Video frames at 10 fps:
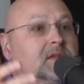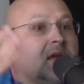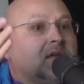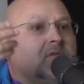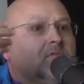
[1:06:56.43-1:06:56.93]
Yeah,
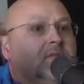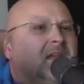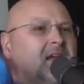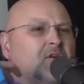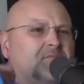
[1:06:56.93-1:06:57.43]
you.
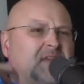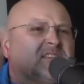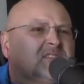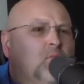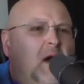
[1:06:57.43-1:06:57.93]
Then I go.
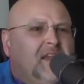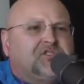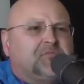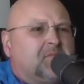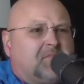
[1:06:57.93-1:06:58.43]
That's why
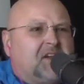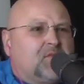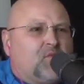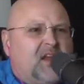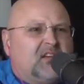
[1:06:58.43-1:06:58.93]
didn't you put money
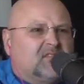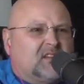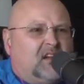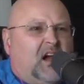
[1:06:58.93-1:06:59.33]
in rails?